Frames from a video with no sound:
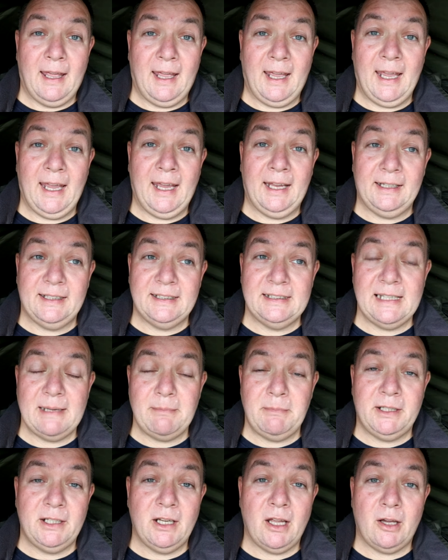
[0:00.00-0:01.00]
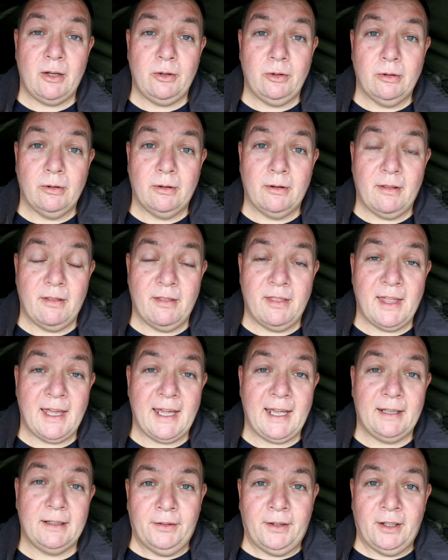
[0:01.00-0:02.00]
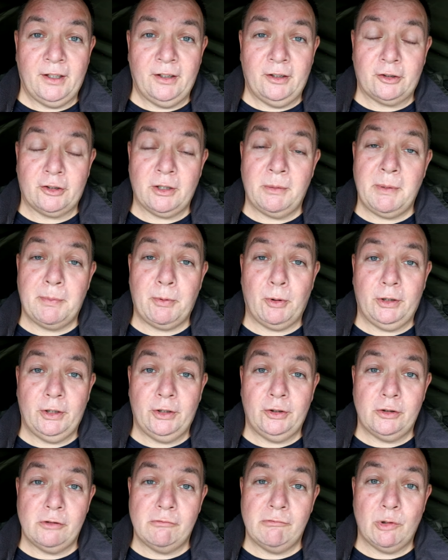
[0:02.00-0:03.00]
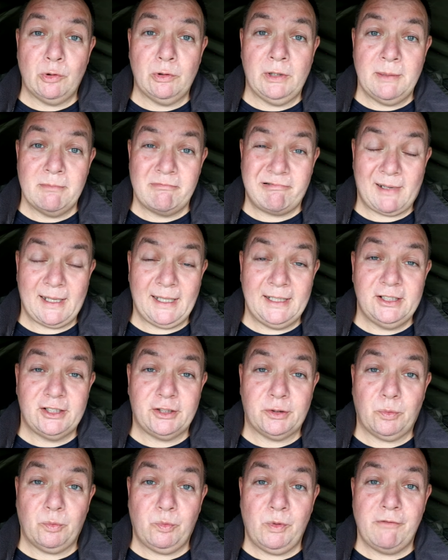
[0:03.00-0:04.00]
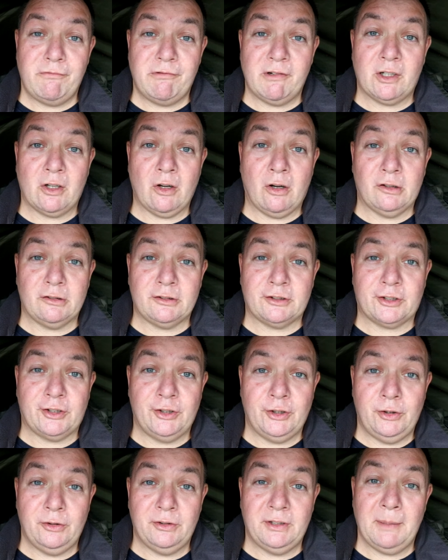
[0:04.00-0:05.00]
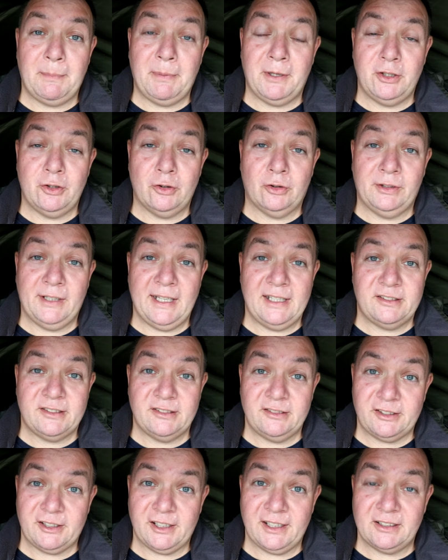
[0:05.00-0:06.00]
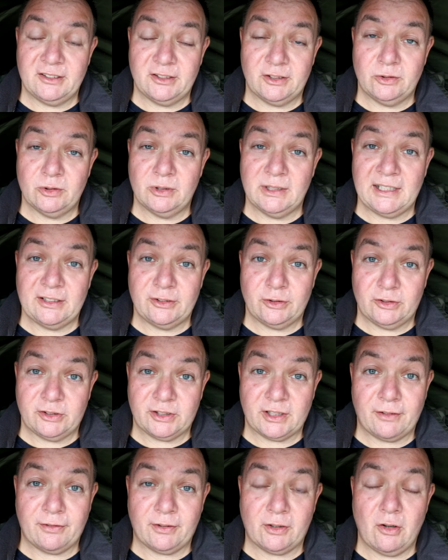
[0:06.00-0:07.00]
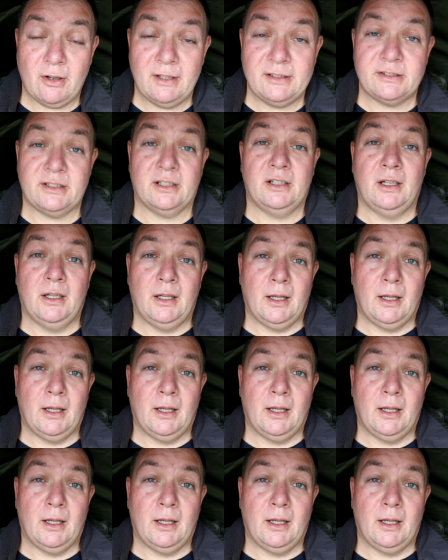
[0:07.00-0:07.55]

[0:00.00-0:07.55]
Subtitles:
And he let me know that they're going to be putting a new rule in place with regards to dipping your nets and slings and all that sort of stuff, guys.